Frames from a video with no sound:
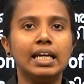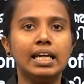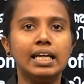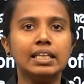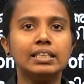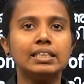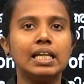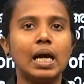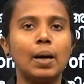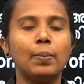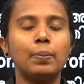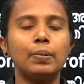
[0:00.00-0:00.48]

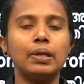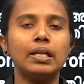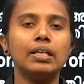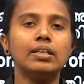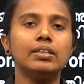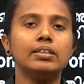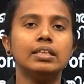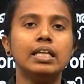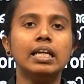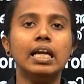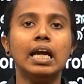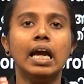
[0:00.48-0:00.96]
each chapter in
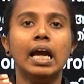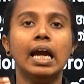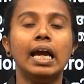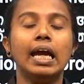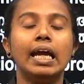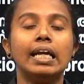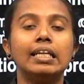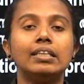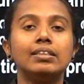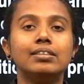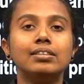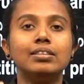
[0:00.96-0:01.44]
the
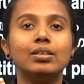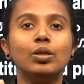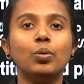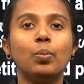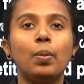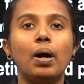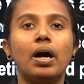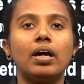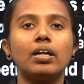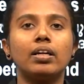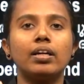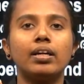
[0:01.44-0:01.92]
eight to
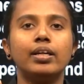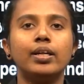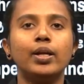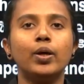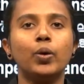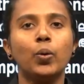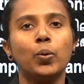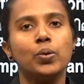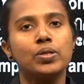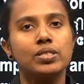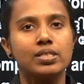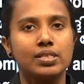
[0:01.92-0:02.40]
mark in
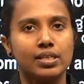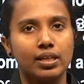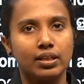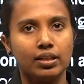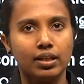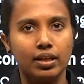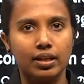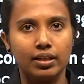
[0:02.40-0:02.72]
the question.